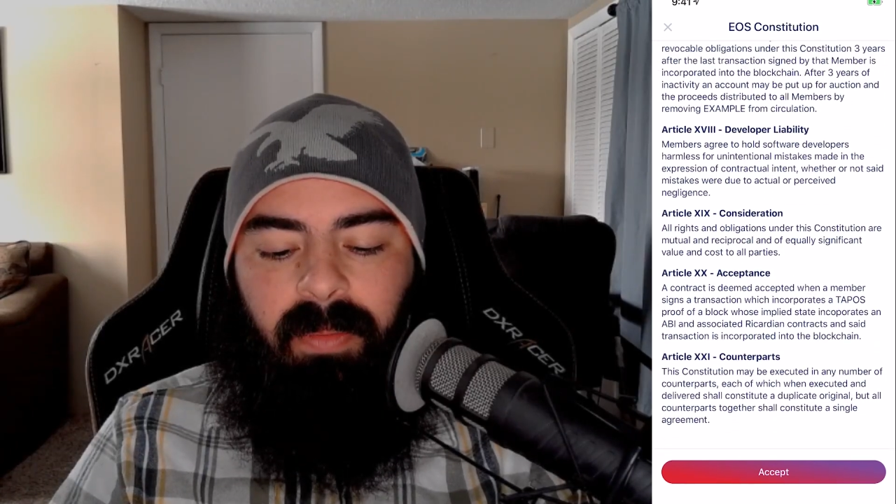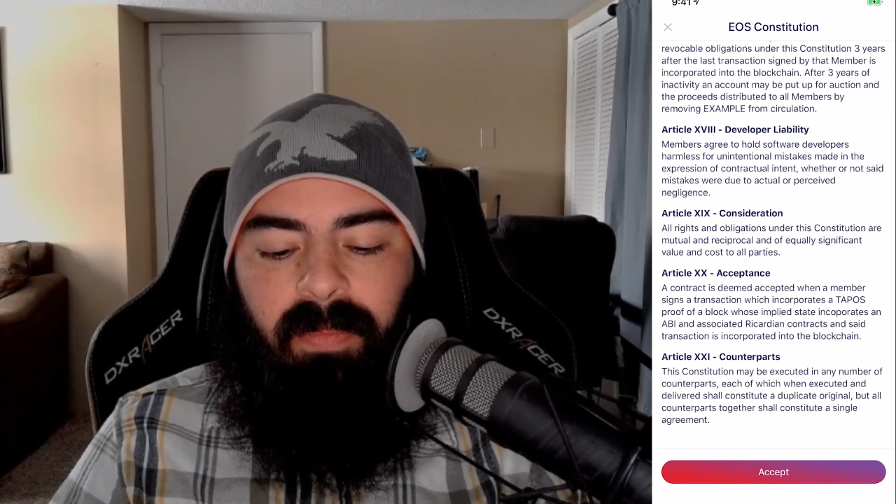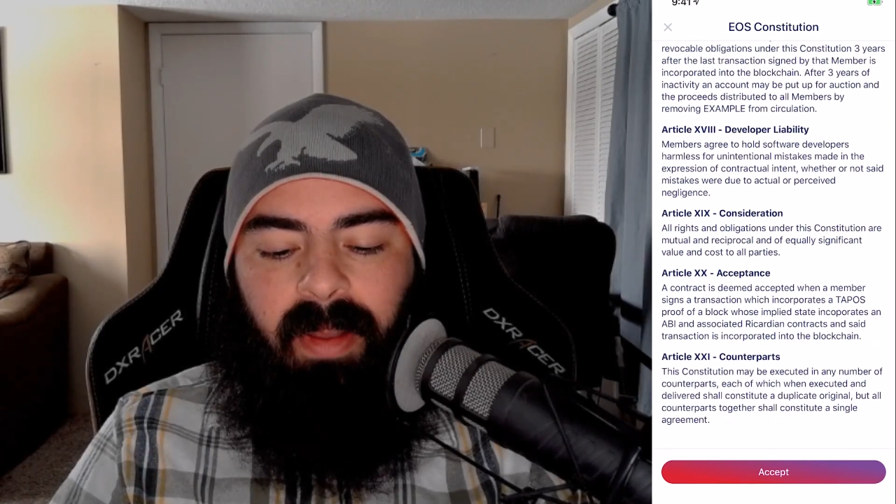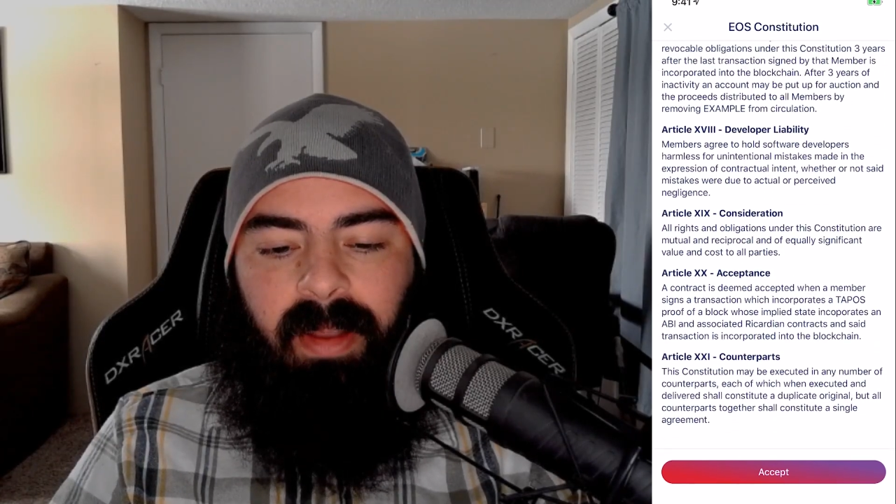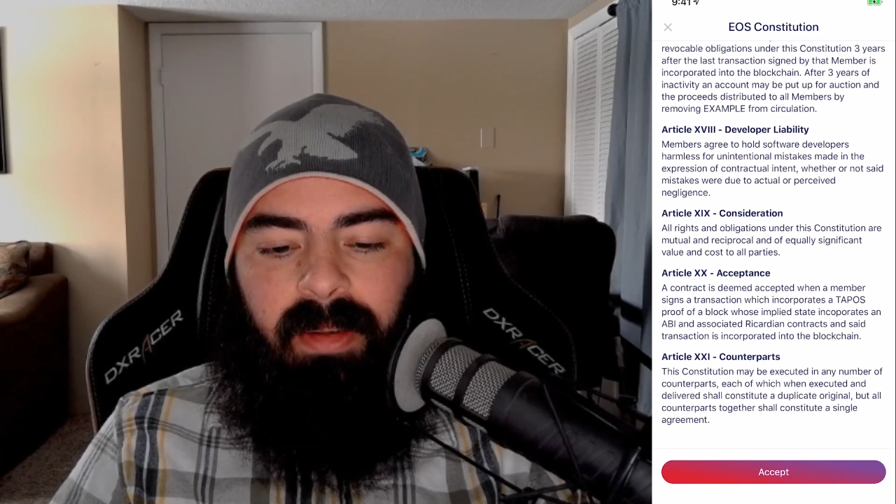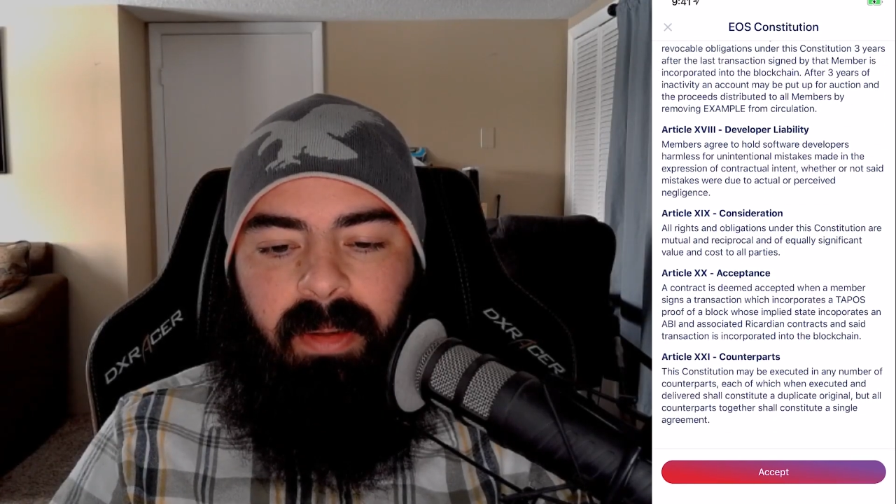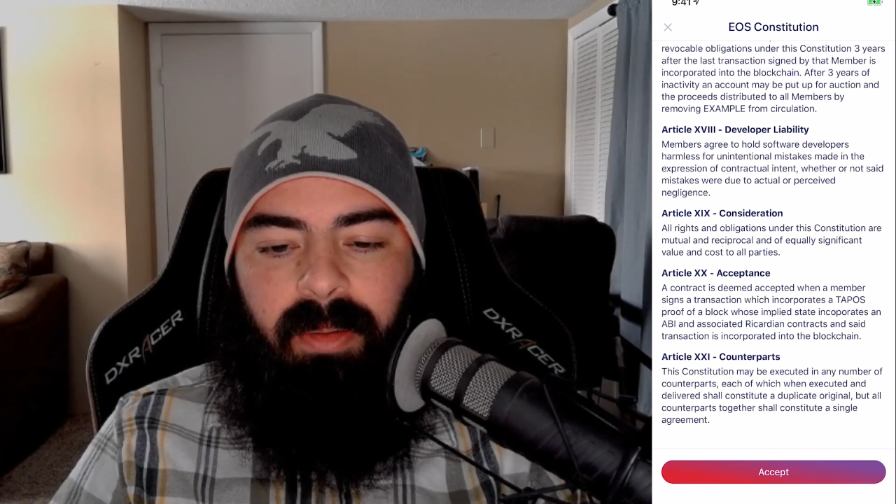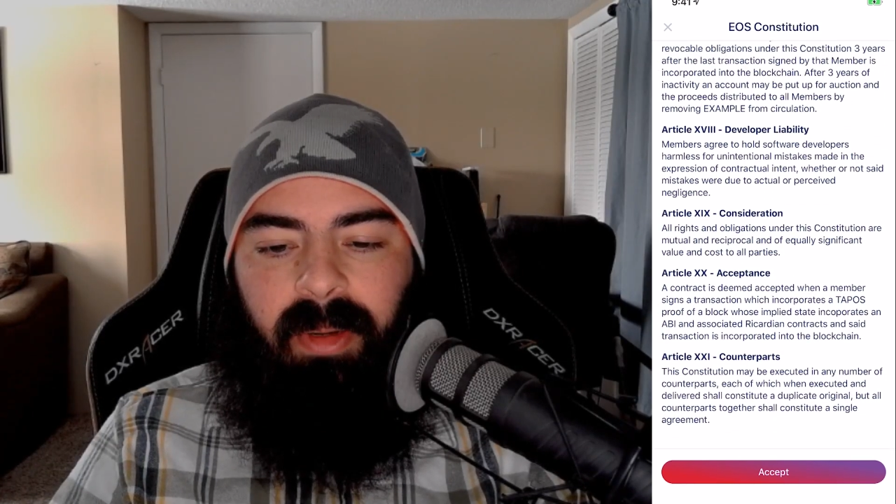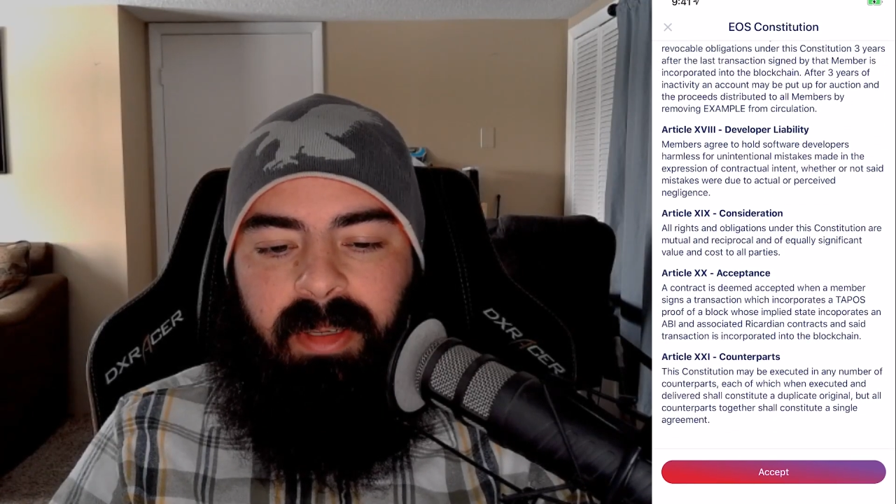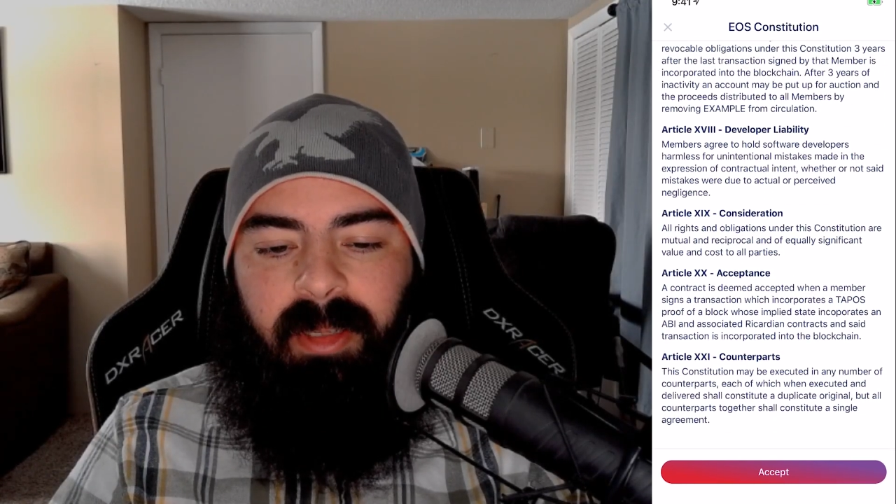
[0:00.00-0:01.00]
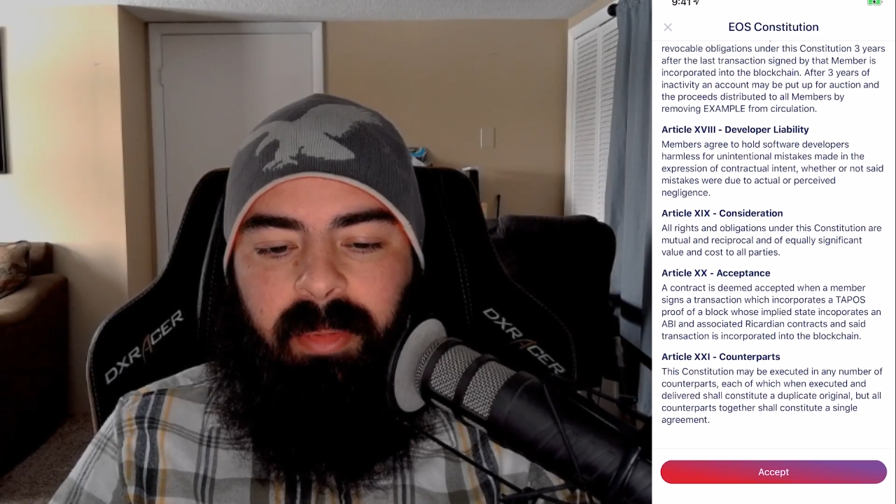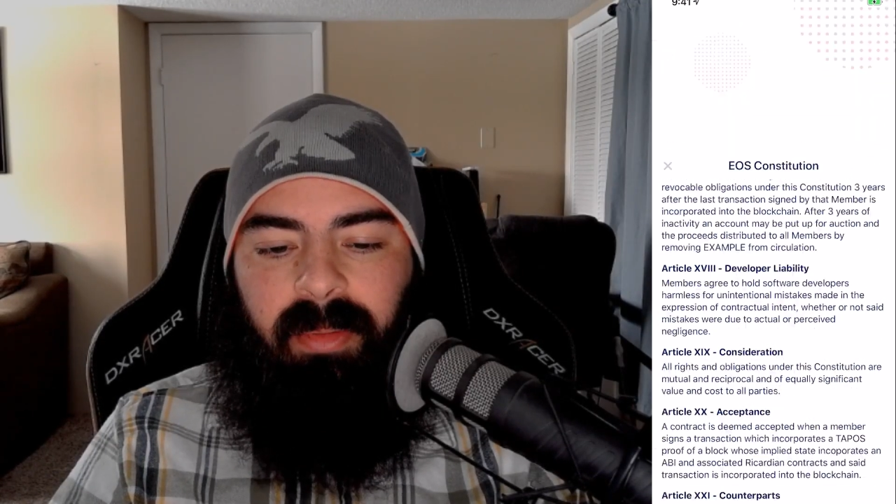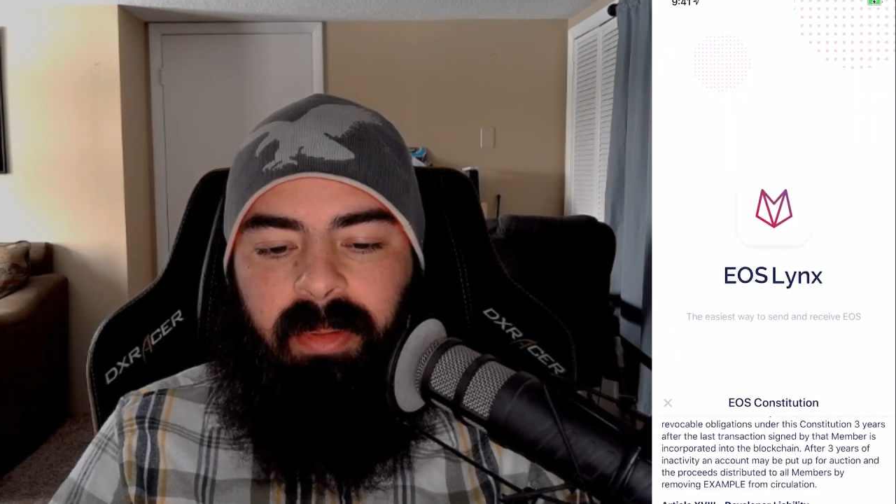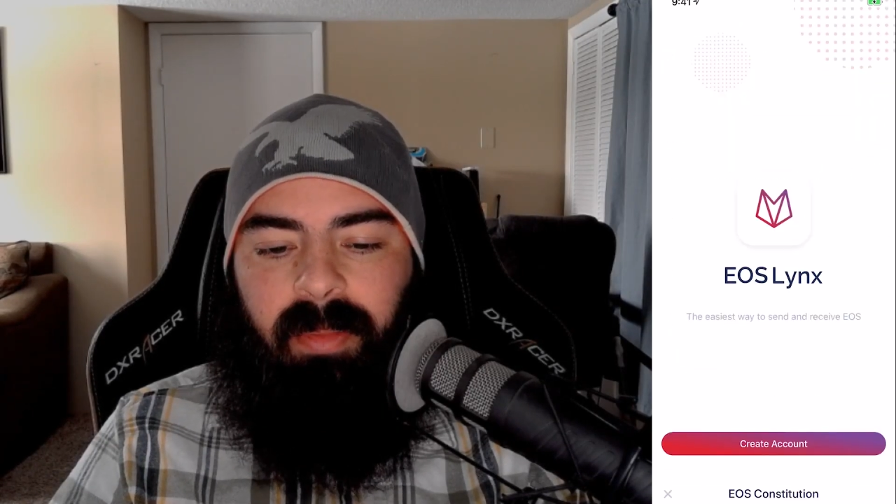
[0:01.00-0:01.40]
find unreasonable.